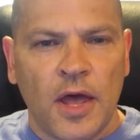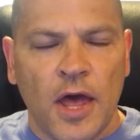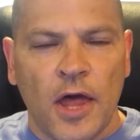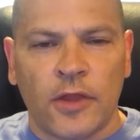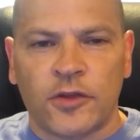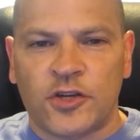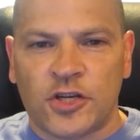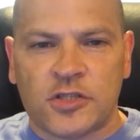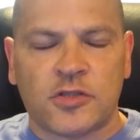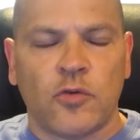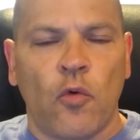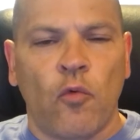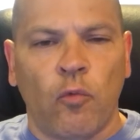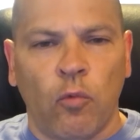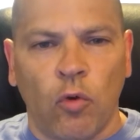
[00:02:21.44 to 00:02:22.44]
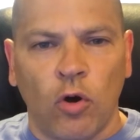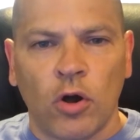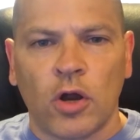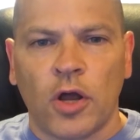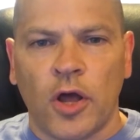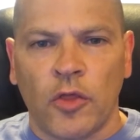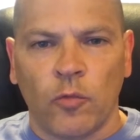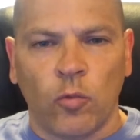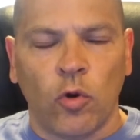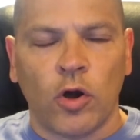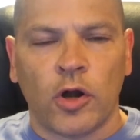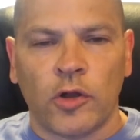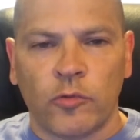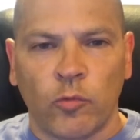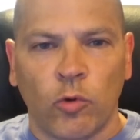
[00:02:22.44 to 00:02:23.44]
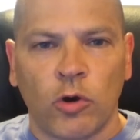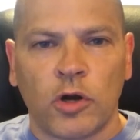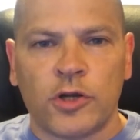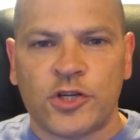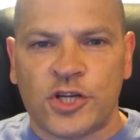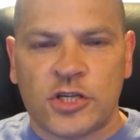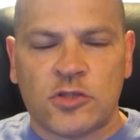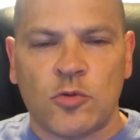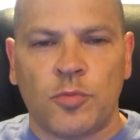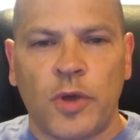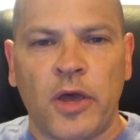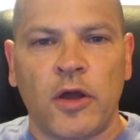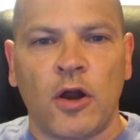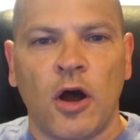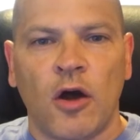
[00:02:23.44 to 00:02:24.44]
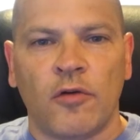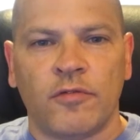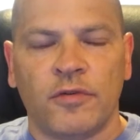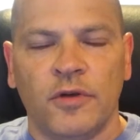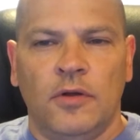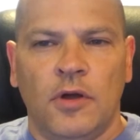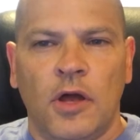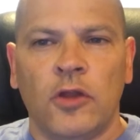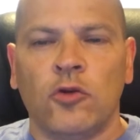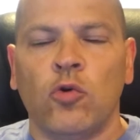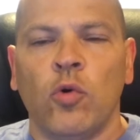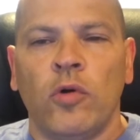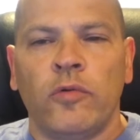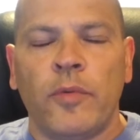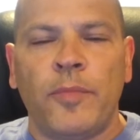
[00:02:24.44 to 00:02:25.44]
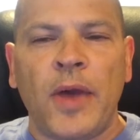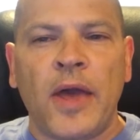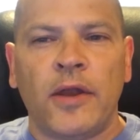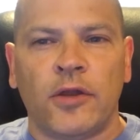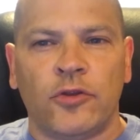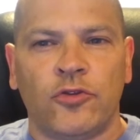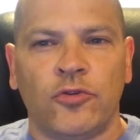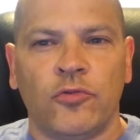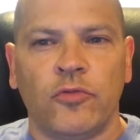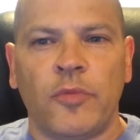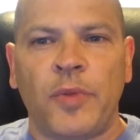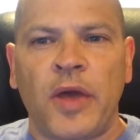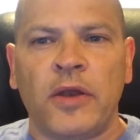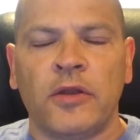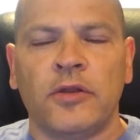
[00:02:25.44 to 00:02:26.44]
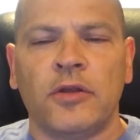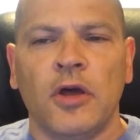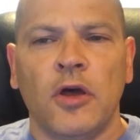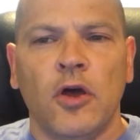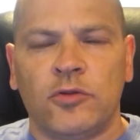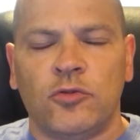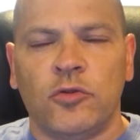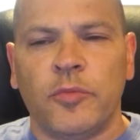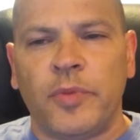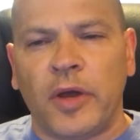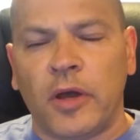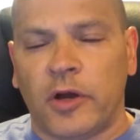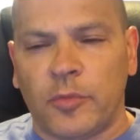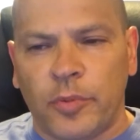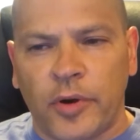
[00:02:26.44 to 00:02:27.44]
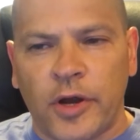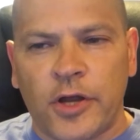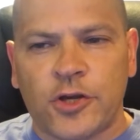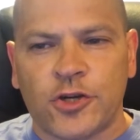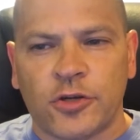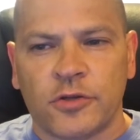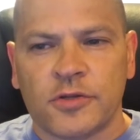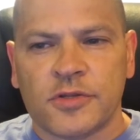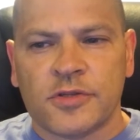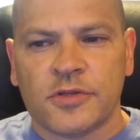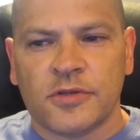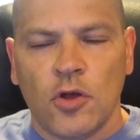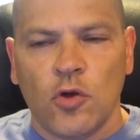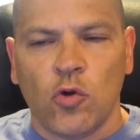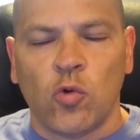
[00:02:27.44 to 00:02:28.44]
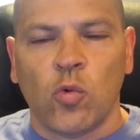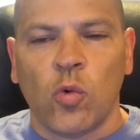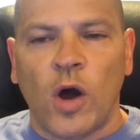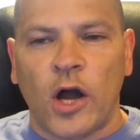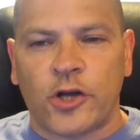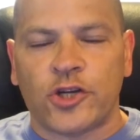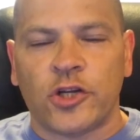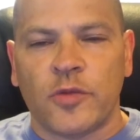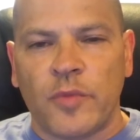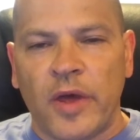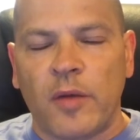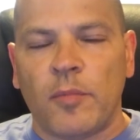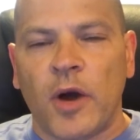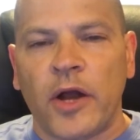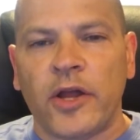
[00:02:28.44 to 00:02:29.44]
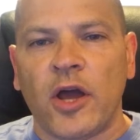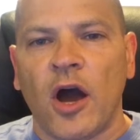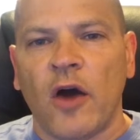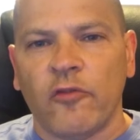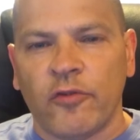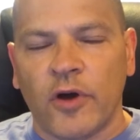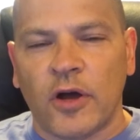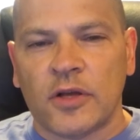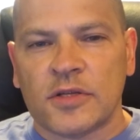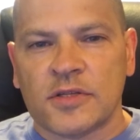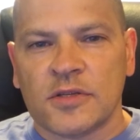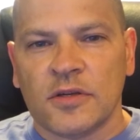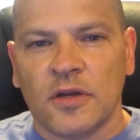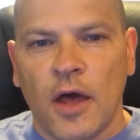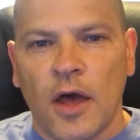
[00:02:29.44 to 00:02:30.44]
and just work and work and work just to pay it off. And who are we paying it to? We're paying it to the big corporations who actually make money off us.